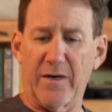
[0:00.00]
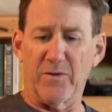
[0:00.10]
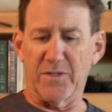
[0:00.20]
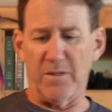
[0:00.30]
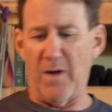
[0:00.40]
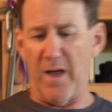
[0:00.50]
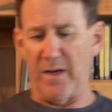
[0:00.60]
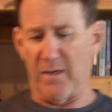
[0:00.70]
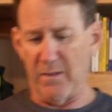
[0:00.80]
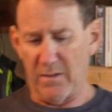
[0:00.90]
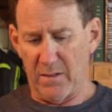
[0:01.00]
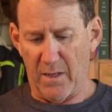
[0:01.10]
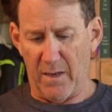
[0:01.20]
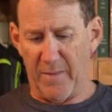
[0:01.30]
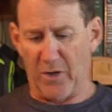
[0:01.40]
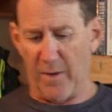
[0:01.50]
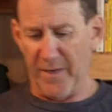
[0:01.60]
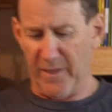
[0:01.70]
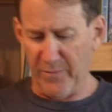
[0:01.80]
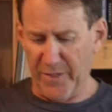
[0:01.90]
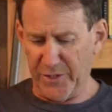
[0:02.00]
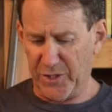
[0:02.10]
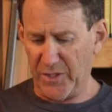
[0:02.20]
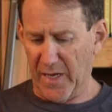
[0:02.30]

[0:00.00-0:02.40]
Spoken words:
goes to my my Garmin InReach